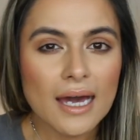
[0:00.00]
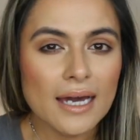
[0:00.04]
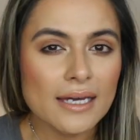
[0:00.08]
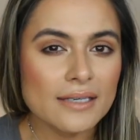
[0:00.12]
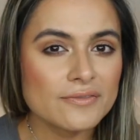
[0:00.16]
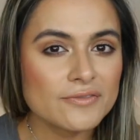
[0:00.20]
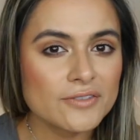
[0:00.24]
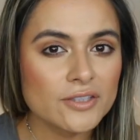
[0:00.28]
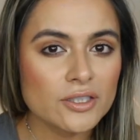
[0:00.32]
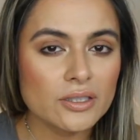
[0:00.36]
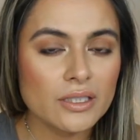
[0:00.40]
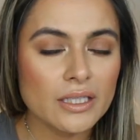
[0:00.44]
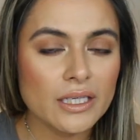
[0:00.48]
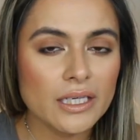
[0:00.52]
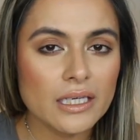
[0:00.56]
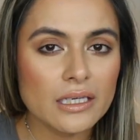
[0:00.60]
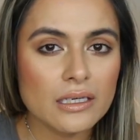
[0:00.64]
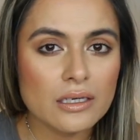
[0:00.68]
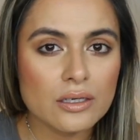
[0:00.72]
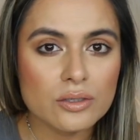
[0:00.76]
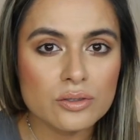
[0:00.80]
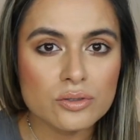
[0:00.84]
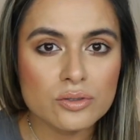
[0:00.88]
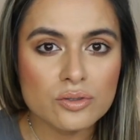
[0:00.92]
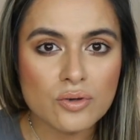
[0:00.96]
I feel
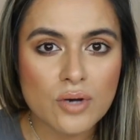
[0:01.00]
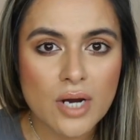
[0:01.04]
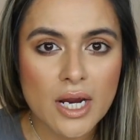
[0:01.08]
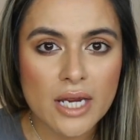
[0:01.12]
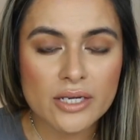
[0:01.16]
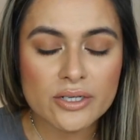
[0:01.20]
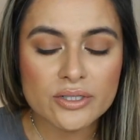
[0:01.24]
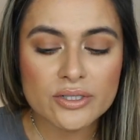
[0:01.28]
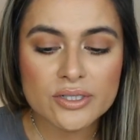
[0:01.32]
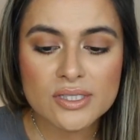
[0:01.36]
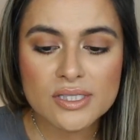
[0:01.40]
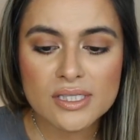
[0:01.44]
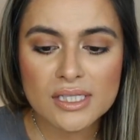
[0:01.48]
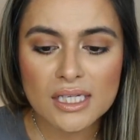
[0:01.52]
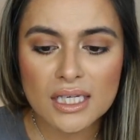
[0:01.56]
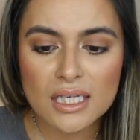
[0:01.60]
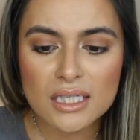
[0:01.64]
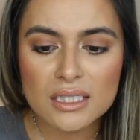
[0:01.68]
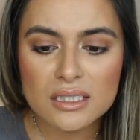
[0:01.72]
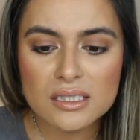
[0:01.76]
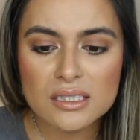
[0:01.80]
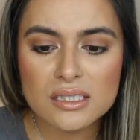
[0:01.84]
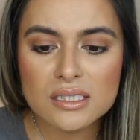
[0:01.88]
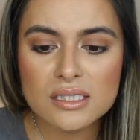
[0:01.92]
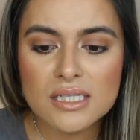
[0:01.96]
like drier
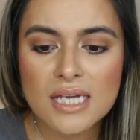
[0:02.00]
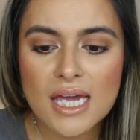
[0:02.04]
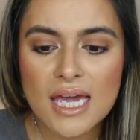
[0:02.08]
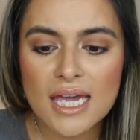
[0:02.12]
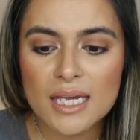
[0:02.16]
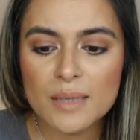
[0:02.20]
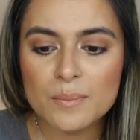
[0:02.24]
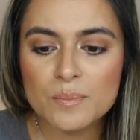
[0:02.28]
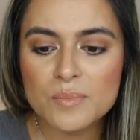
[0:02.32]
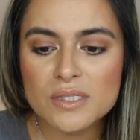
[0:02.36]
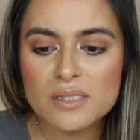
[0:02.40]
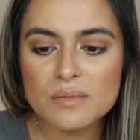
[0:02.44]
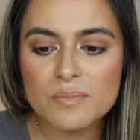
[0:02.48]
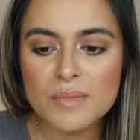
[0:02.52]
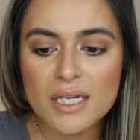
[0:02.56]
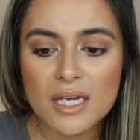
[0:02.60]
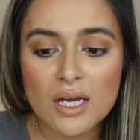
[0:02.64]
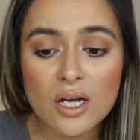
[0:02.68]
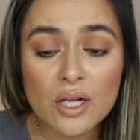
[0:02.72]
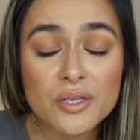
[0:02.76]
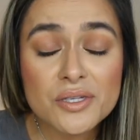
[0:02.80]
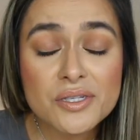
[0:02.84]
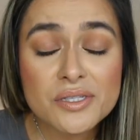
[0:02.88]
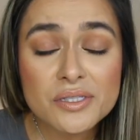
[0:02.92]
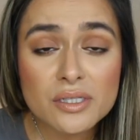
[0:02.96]
skin types may
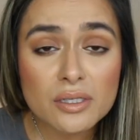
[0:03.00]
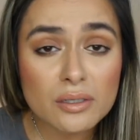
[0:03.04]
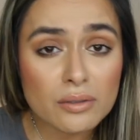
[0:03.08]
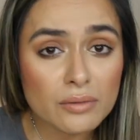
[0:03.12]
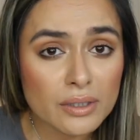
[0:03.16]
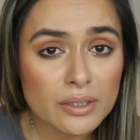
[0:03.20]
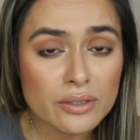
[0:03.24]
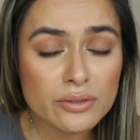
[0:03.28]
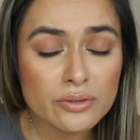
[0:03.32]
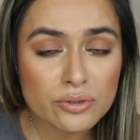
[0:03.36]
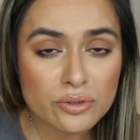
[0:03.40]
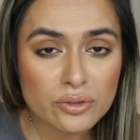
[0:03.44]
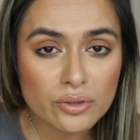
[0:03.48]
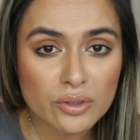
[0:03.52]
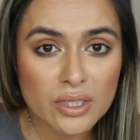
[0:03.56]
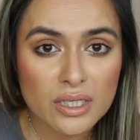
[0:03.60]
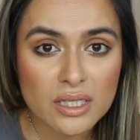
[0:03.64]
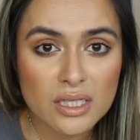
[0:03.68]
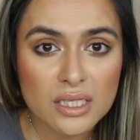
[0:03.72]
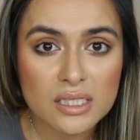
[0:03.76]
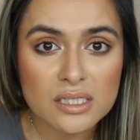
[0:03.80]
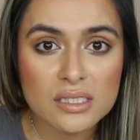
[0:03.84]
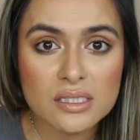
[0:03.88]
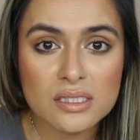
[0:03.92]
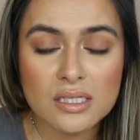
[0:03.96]
also enjoy
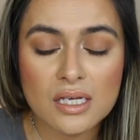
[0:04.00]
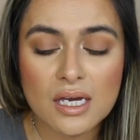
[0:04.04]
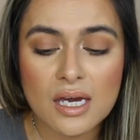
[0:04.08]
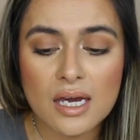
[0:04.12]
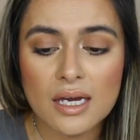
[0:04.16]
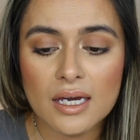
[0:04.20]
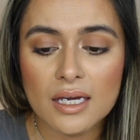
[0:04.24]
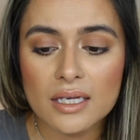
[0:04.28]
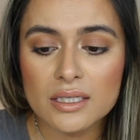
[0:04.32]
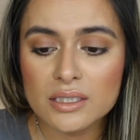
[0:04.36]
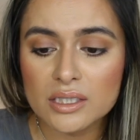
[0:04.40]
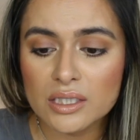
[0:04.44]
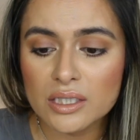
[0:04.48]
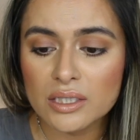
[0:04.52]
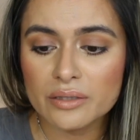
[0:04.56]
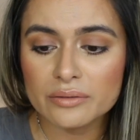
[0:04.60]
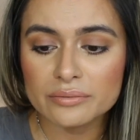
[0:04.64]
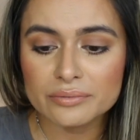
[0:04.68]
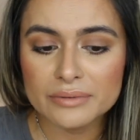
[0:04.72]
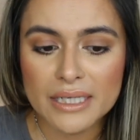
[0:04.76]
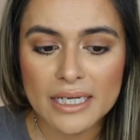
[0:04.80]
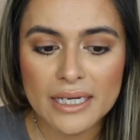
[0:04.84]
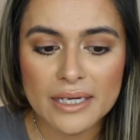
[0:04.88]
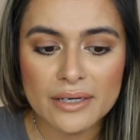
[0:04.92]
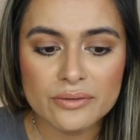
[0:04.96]
this uh, year
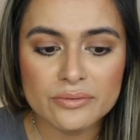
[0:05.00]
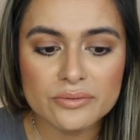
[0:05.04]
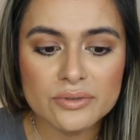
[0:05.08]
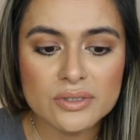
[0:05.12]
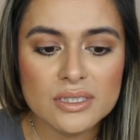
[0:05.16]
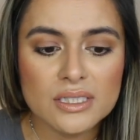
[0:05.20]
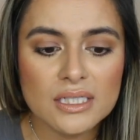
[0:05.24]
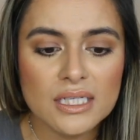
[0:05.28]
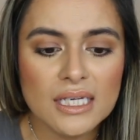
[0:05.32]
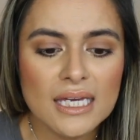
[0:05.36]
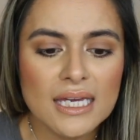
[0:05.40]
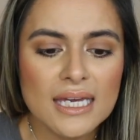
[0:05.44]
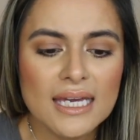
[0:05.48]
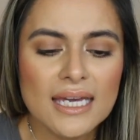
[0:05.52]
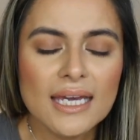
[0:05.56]
round